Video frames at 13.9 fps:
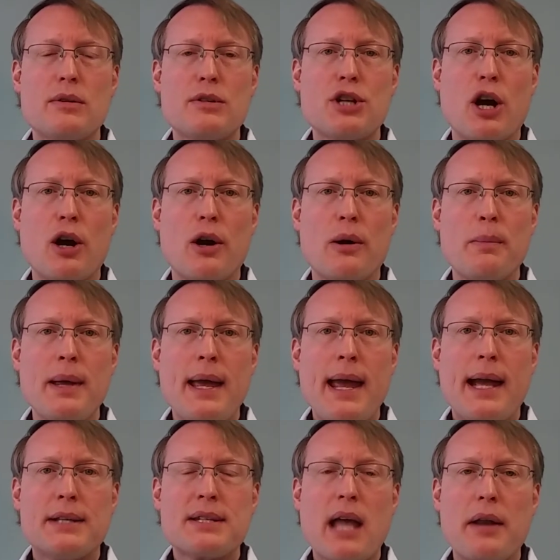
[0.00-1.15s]
term.
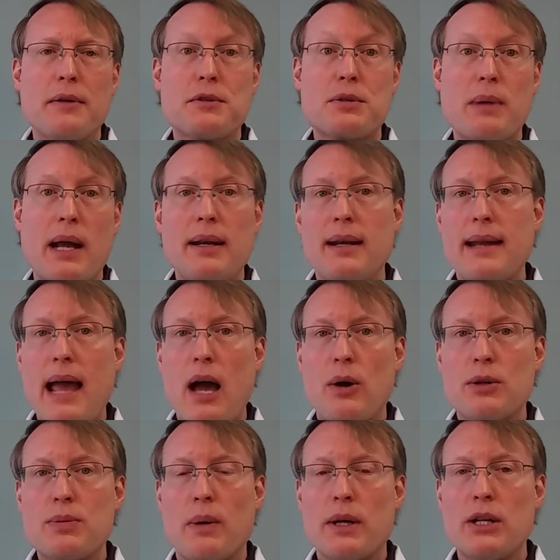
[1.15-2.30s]
It's kind of trendy now in
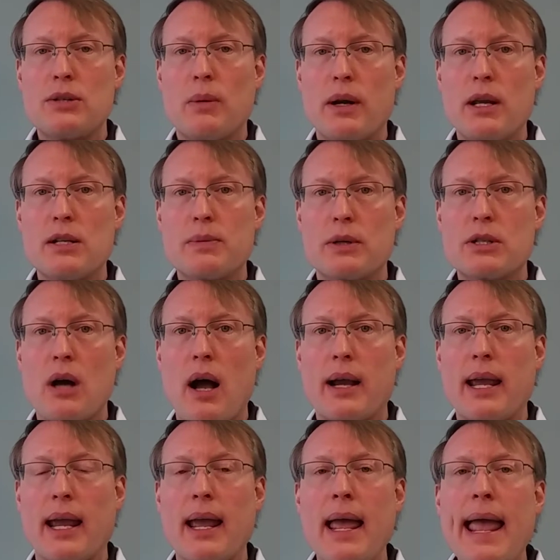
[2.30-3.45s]
2020 as we're
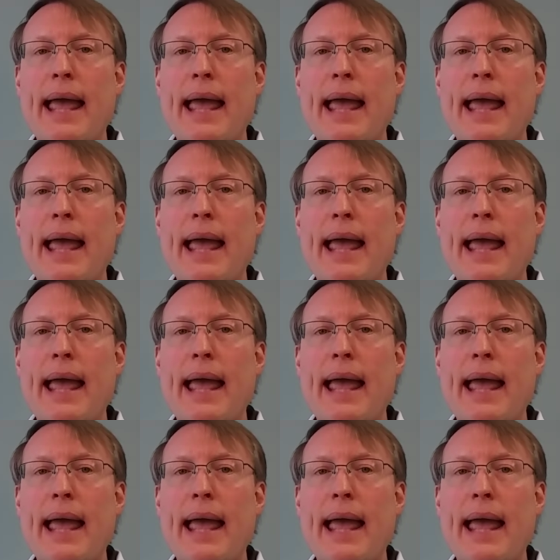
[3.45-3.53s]
talking.